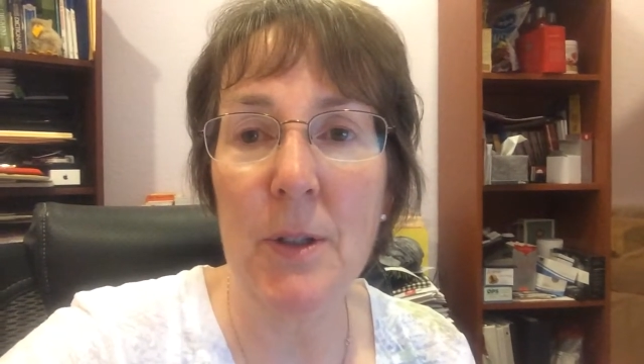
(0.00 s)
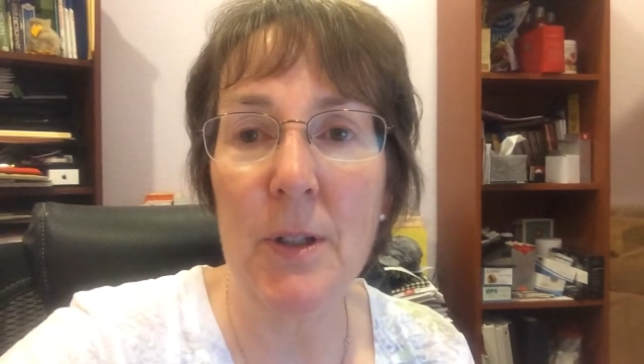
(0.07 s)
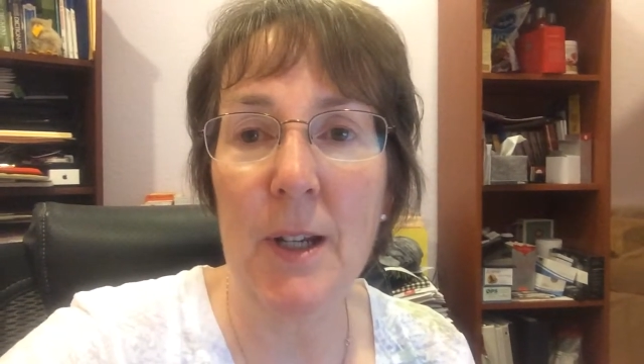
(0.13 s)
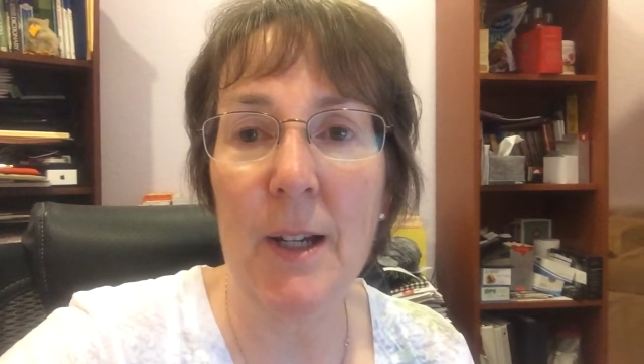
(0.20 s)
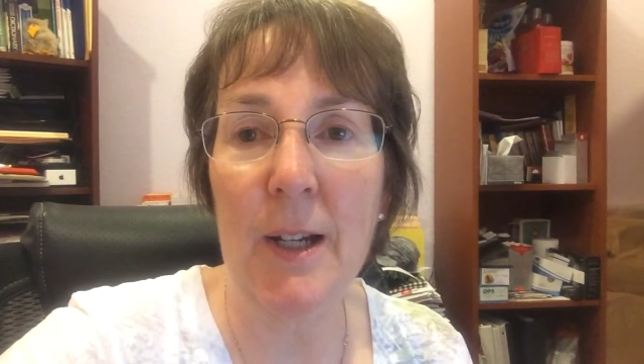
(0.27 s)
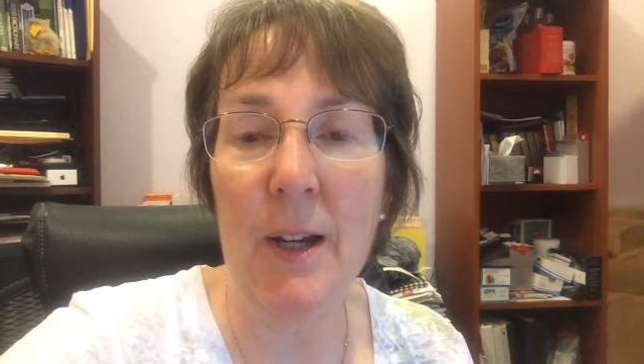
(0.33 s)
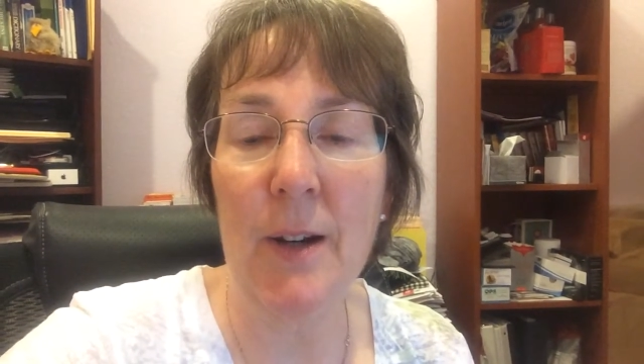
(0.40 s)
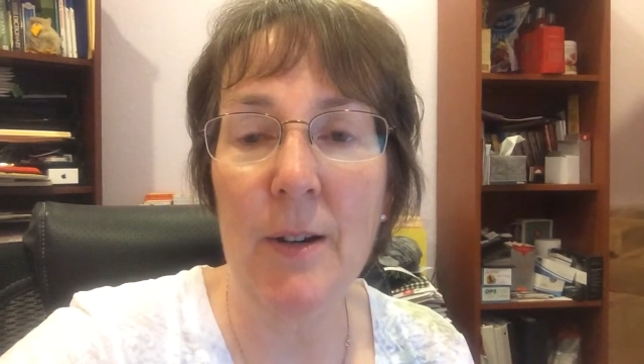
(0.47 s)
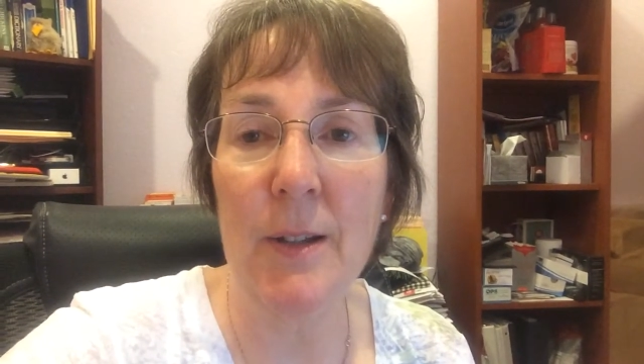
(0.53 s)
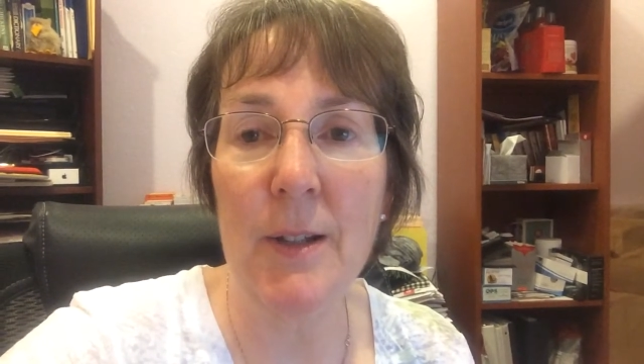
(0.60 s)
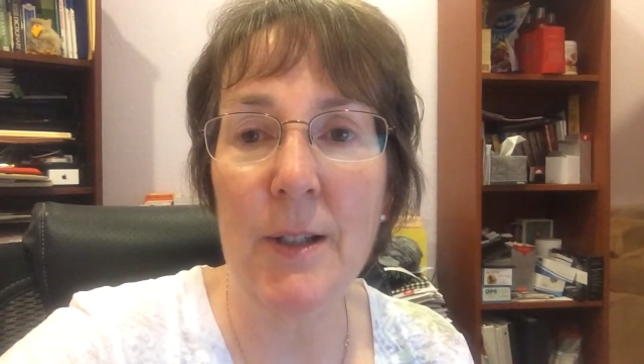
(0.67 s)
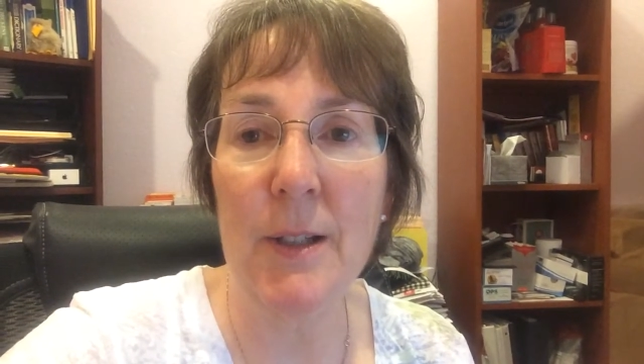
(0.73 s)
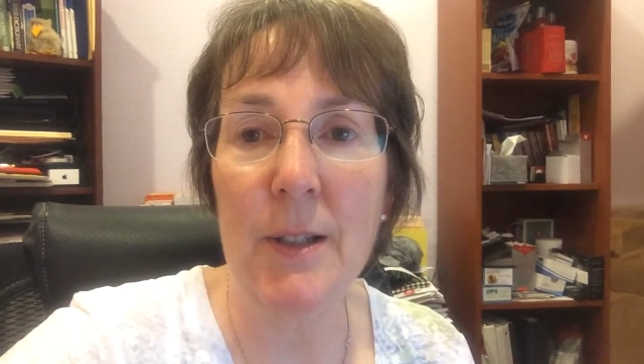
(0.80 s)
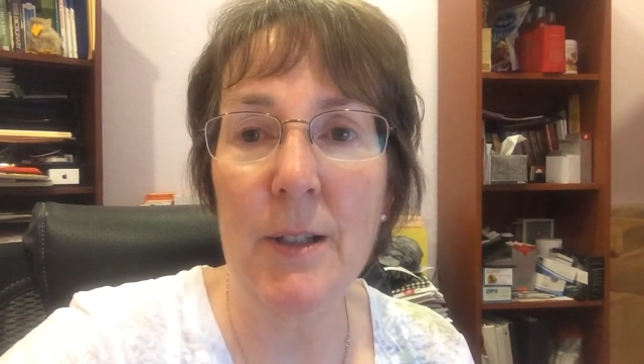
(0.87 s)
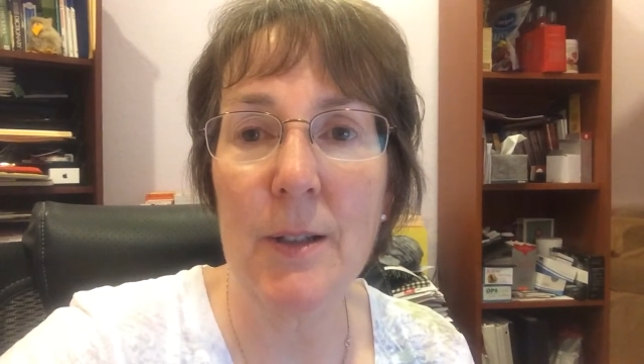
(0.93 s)
will take care of
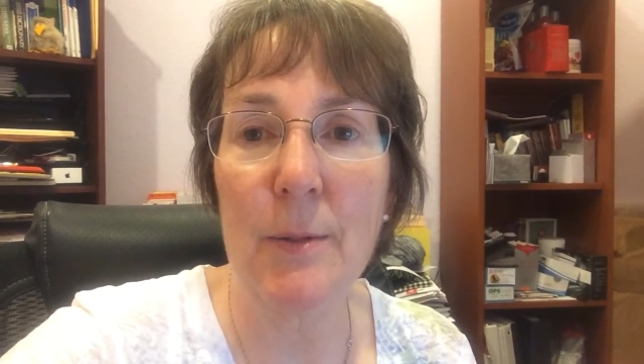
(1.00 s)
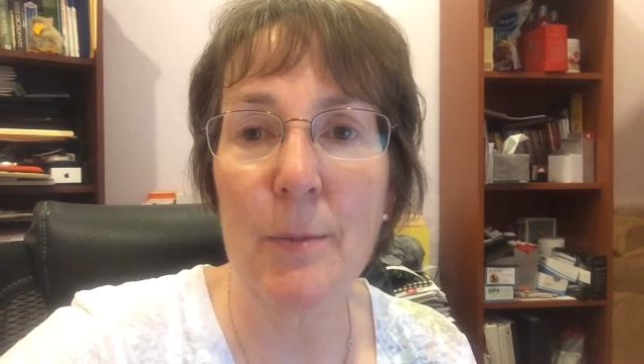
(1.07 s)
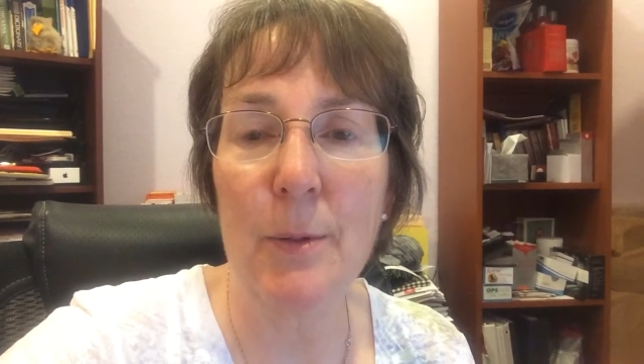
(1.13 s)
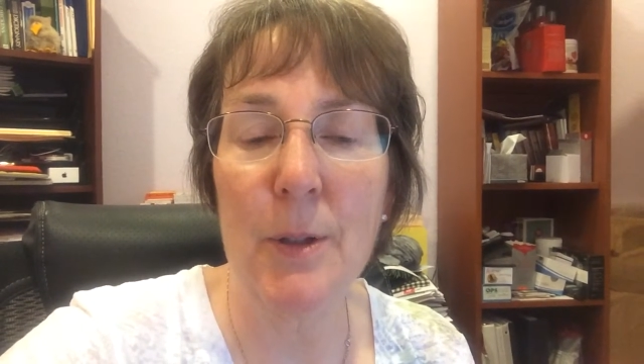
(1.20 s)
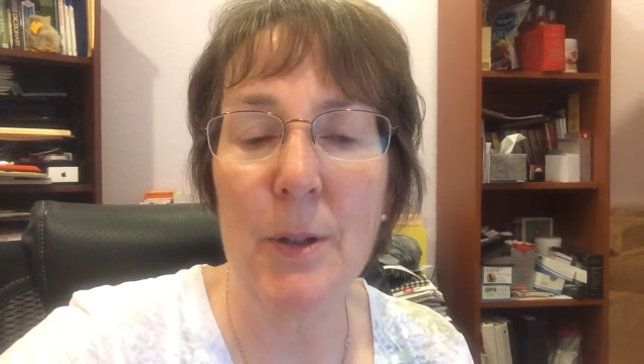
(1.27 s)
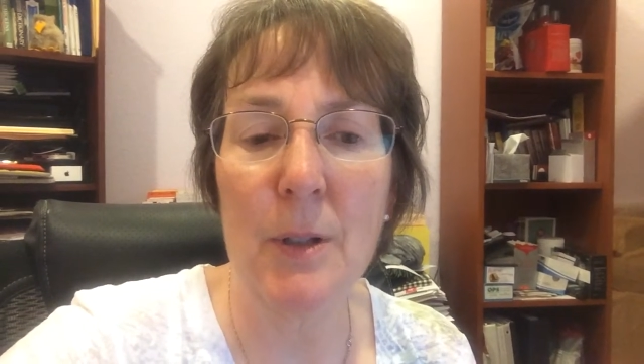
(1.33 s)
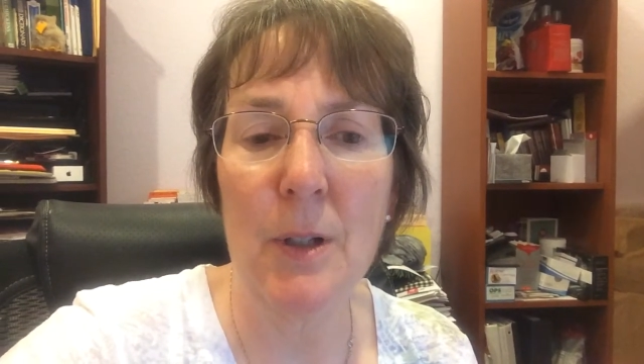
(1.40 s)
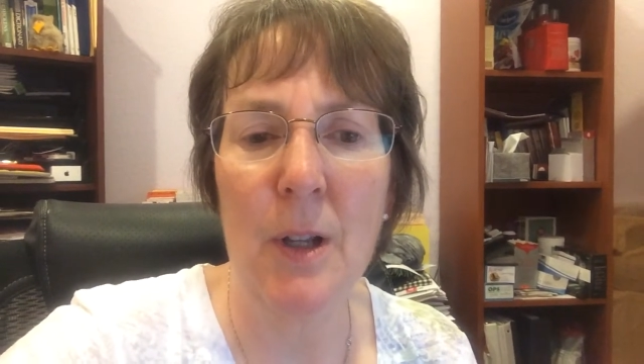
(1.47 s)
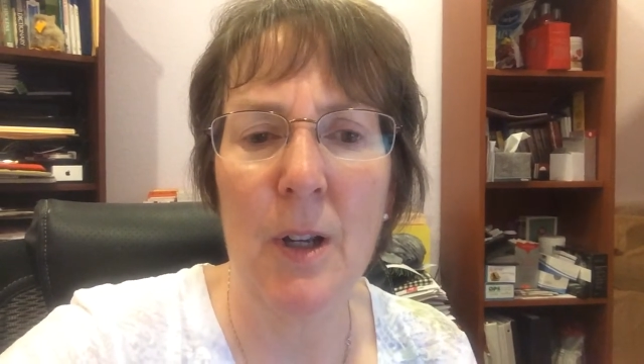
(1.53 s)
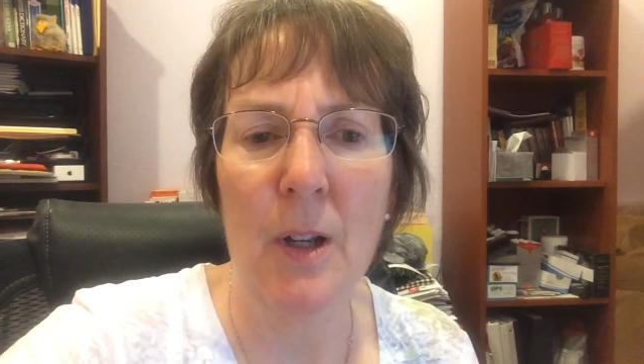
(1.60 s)
this because it was